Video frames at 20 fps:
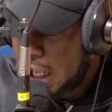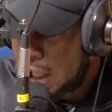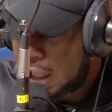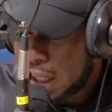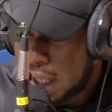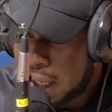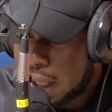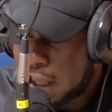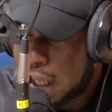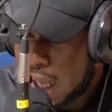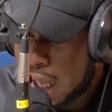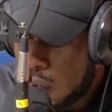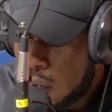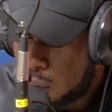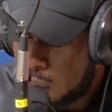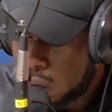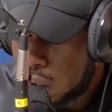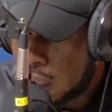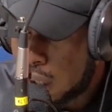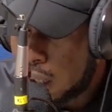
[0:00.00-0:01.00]
at the
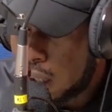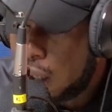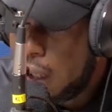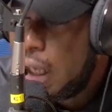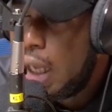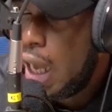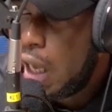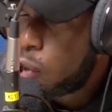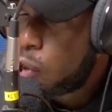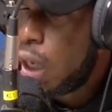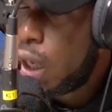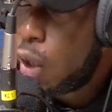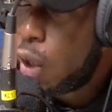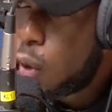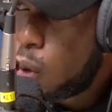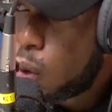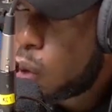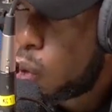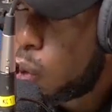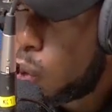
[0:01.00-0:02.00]
counter. And so when I go
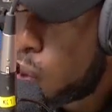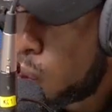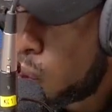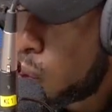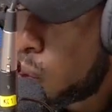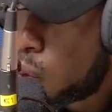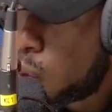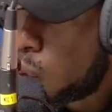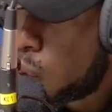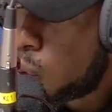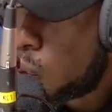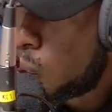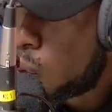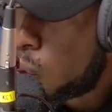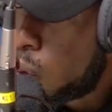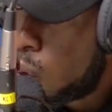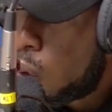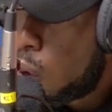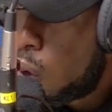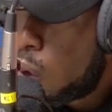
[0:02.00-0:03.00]
to
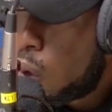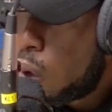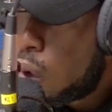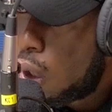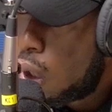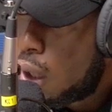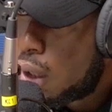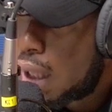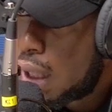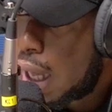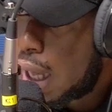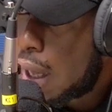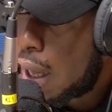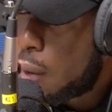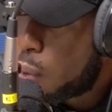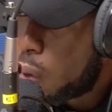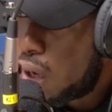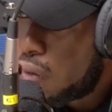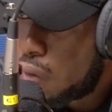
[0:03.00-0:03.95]
the whatever the